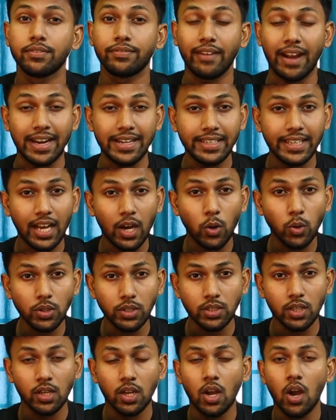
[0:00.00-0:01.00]
find
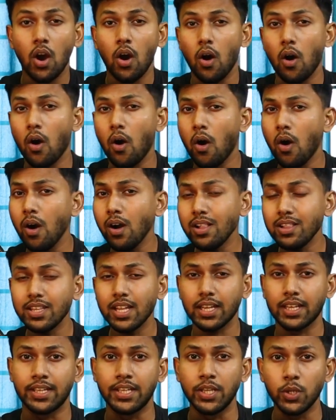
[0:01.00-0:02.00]
out all
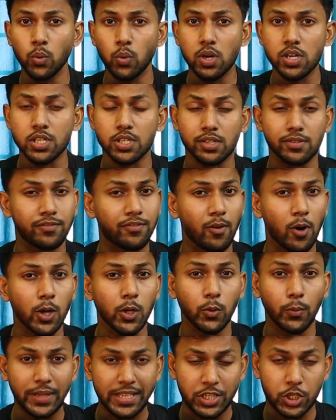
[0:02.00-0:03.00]
the keywords
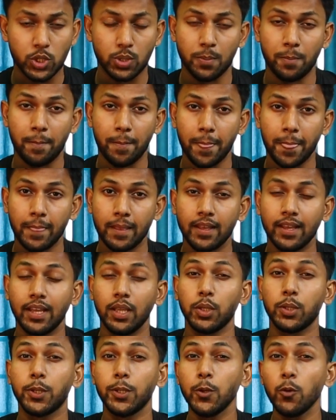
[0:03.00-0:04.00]
for which
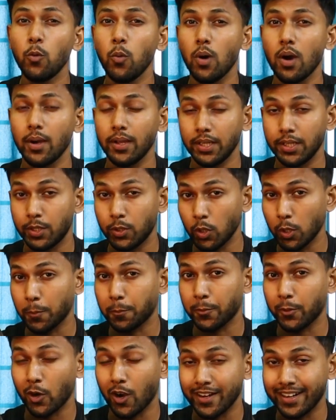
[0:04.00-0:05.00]
your
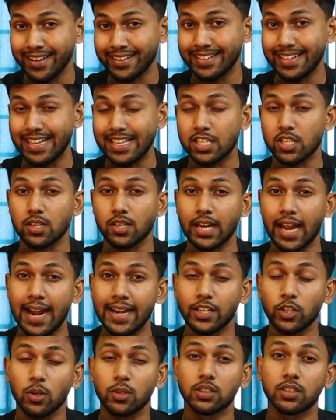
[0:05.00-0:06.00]
product is
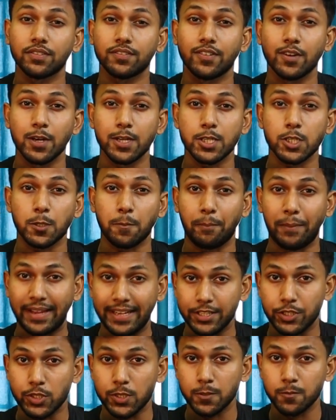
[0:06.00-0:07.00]
ranked on the first
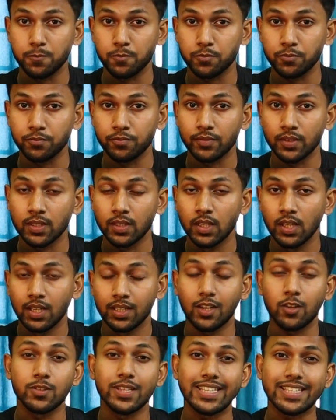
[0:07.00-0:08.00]
page.
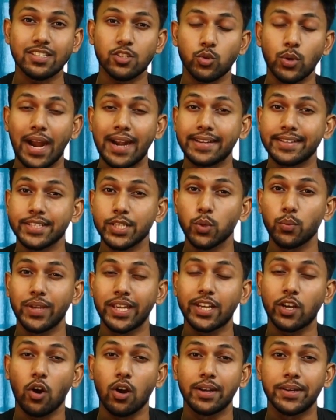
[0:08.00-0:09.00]
Now this strategy,
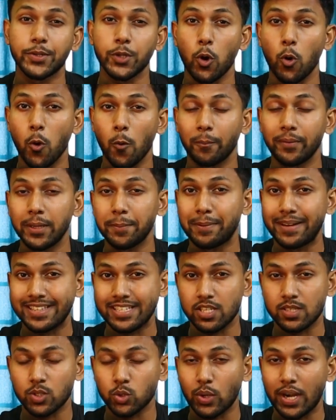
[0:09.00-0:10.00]
we call it
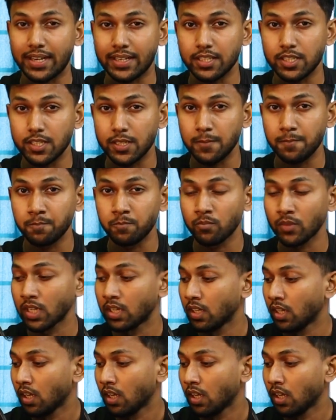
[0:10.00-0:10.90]
omnipresent strategy.